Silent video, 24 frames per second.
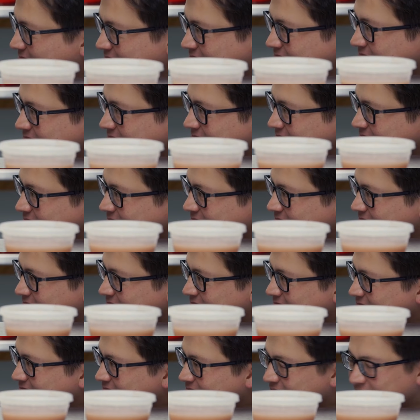
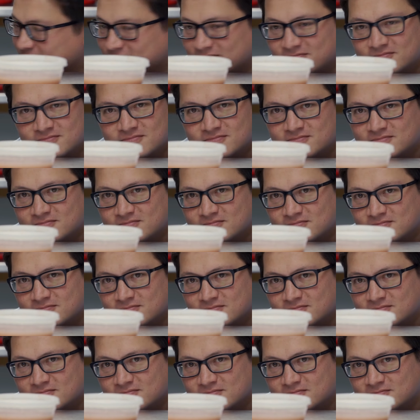
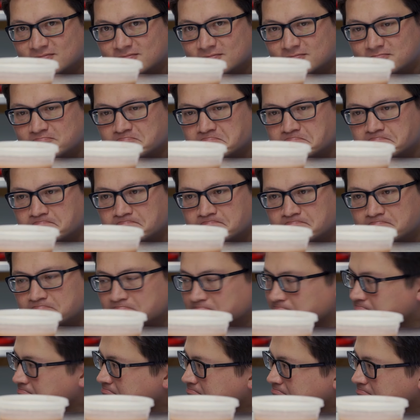
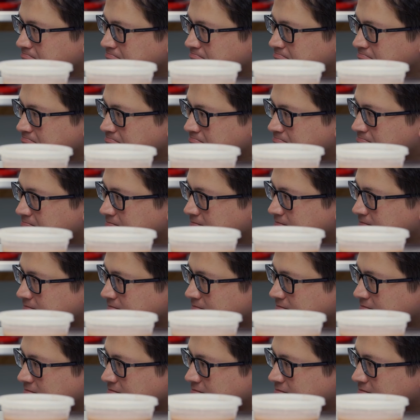
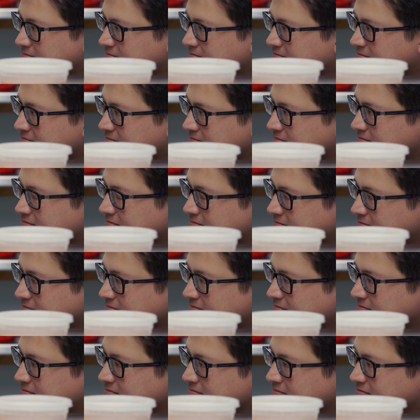
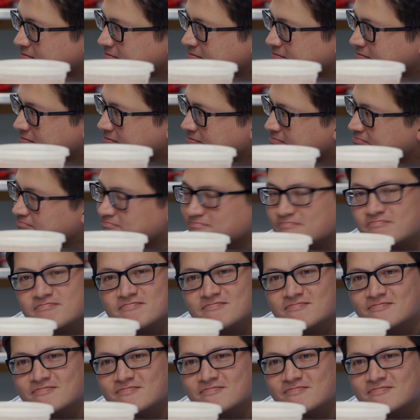No words are spoken by the person on screen.